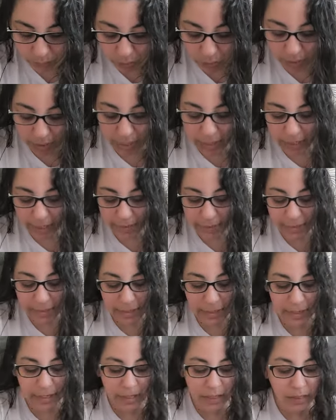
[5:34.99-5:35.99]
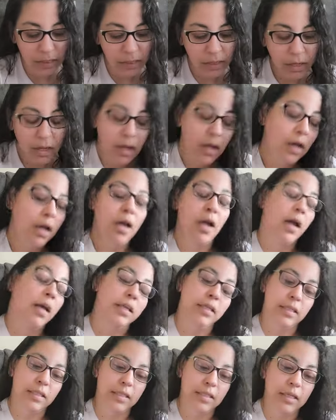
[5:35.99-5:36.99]
Okay, and then,
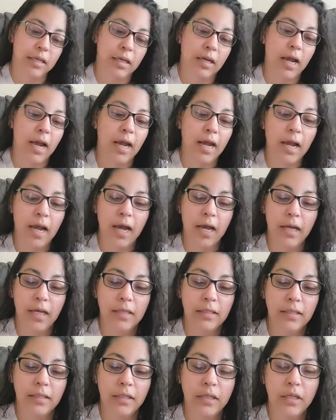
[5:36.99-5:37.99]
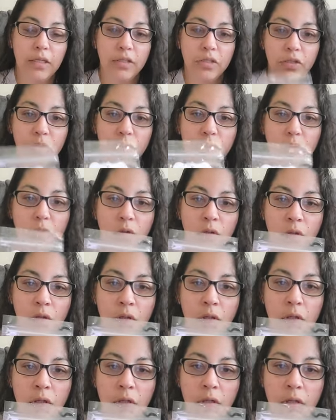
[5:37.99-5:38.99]
let's see, I got a little
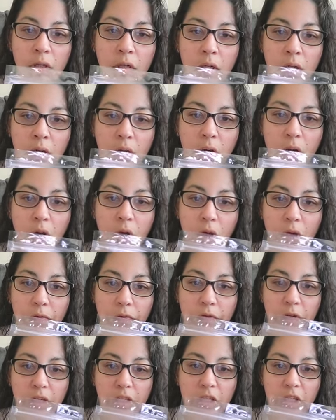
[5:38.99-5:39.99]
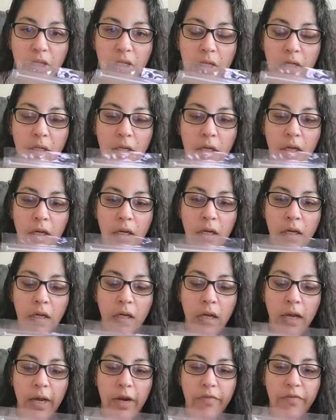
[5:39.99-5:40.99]
Car Freshie
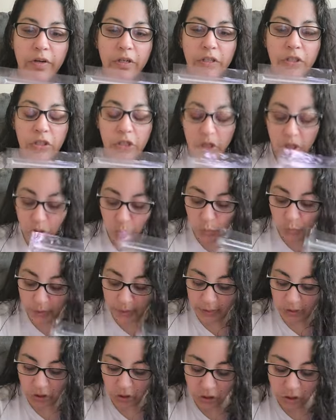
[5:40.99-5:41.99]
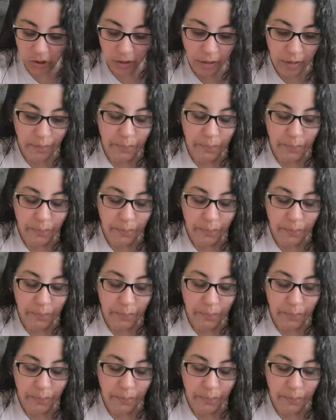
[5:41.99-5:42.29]
air freshener, which